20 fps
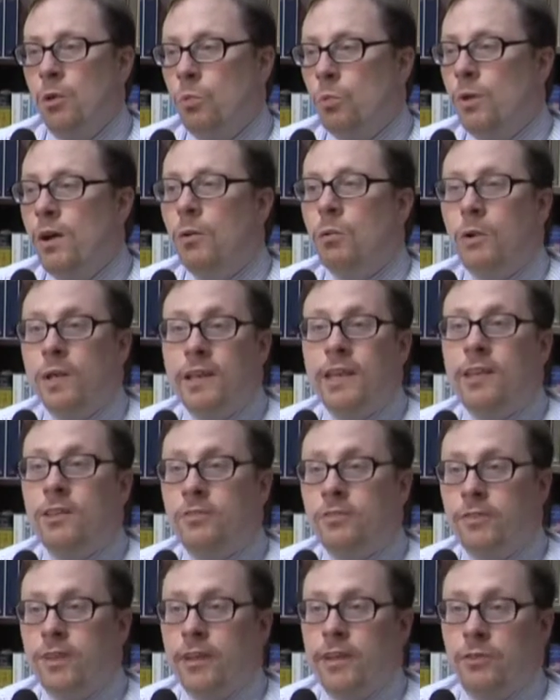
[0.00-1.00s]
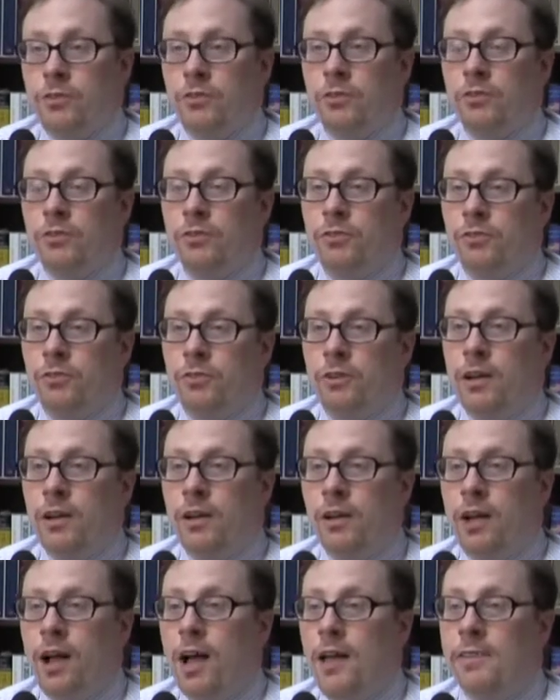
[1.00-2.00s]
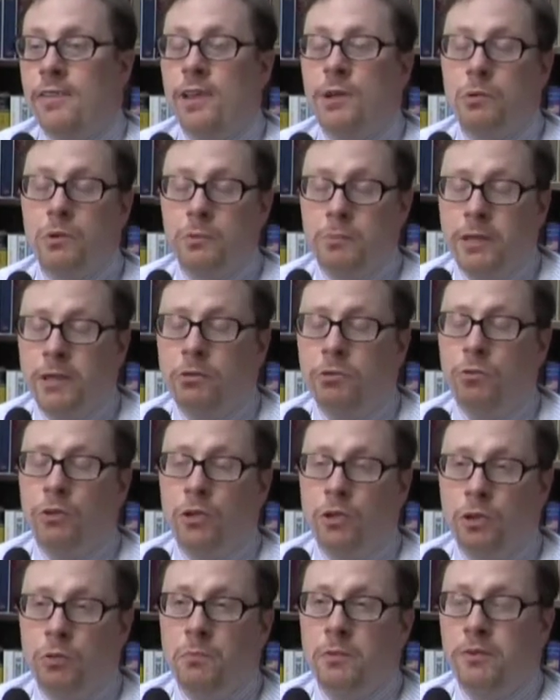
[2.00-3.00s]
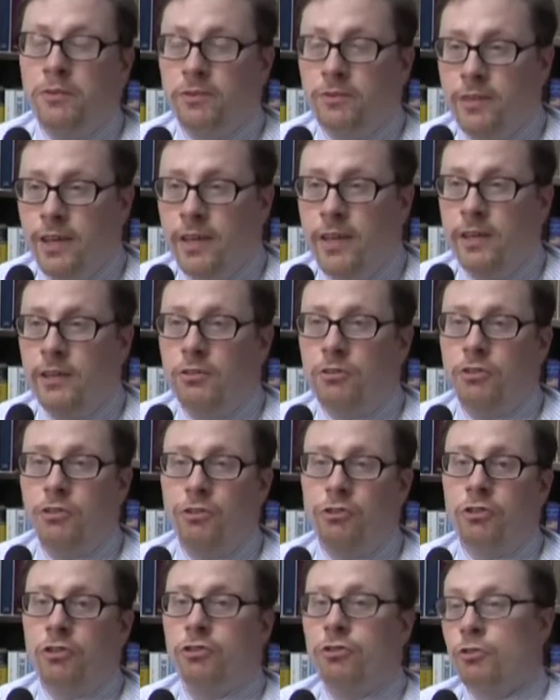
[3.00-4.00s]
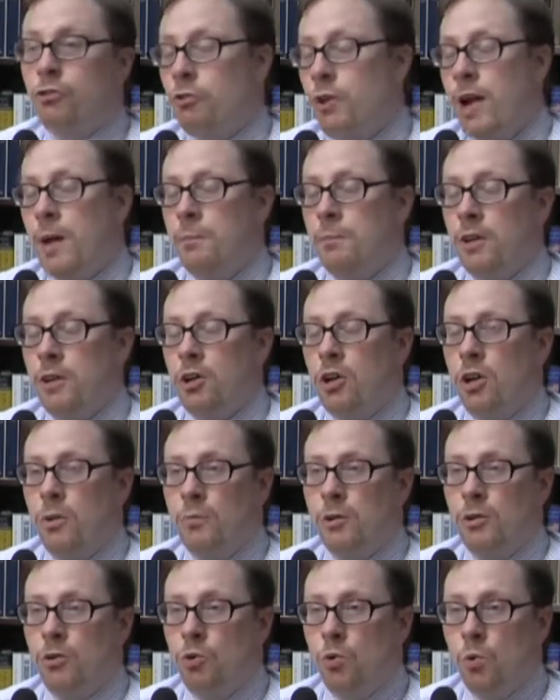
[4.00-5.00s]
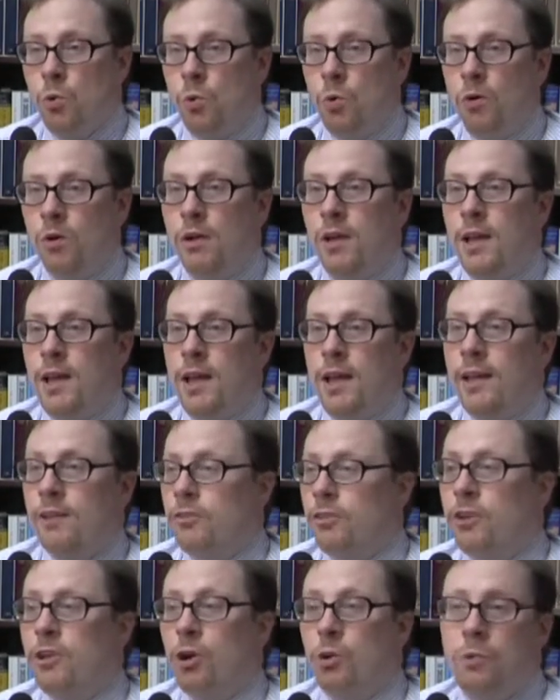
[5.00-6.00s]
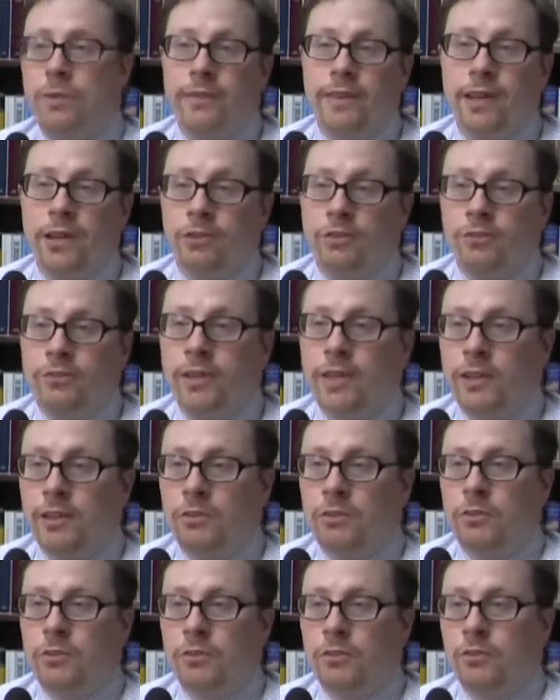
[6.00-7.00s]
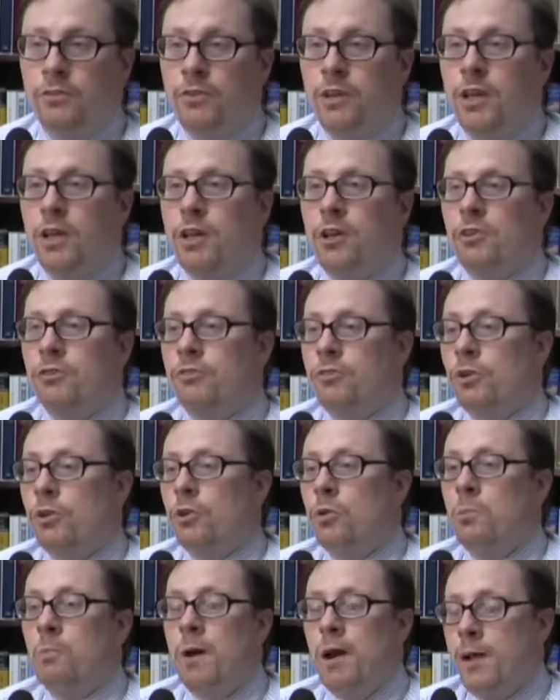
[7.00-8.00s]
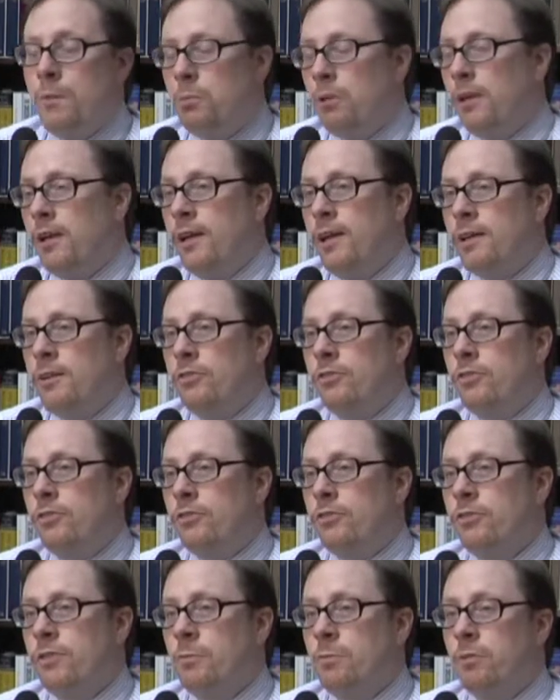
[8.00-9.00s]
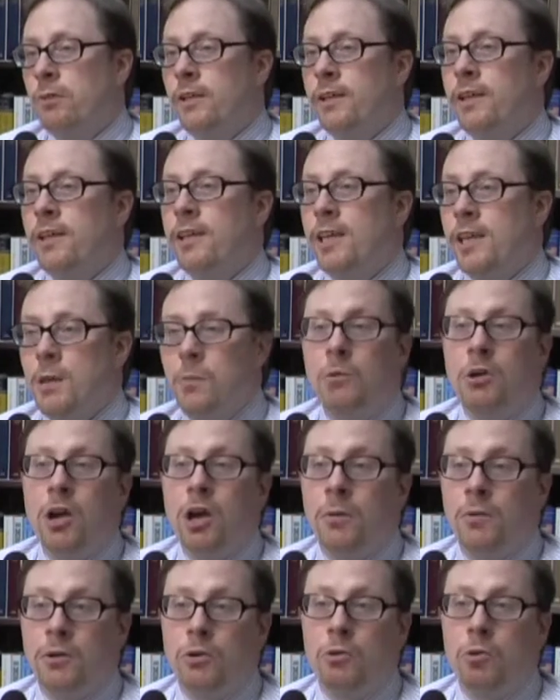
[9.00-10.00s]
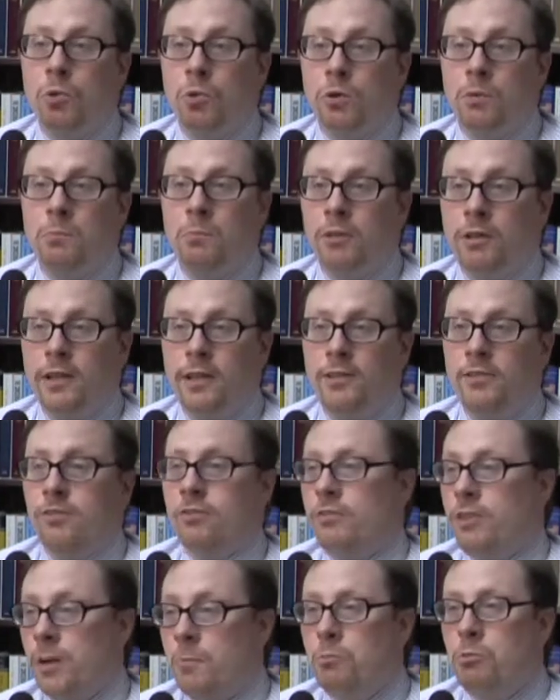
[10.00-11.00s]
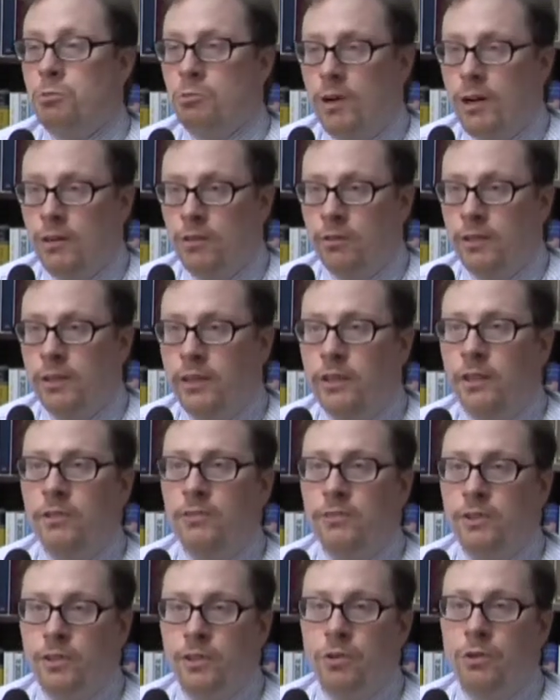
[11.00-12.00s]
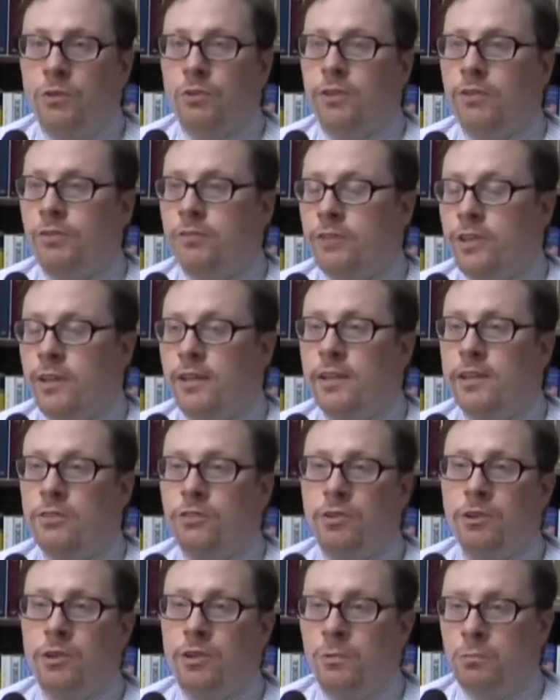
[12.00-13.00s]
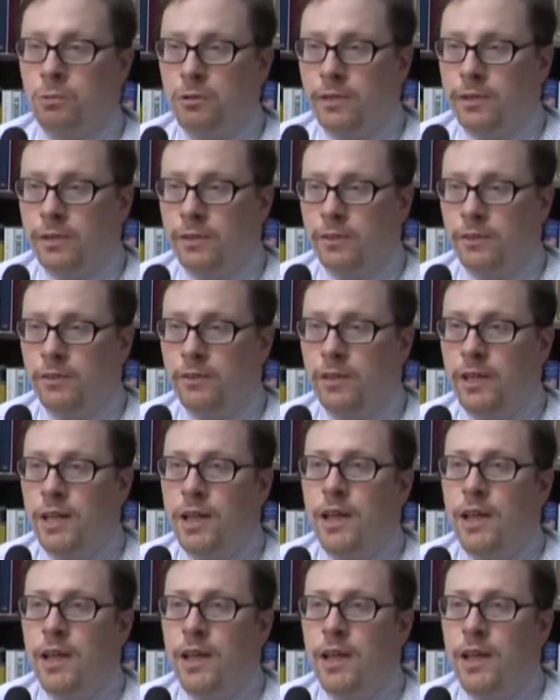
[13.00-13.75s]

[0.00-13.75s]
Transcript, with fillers: Well, we need standards. Uh, I think it would be a real mistake to just scrap the Common Core and to go without standards. So my plan is to simply keep Common Core in place temporarily until the studies are completed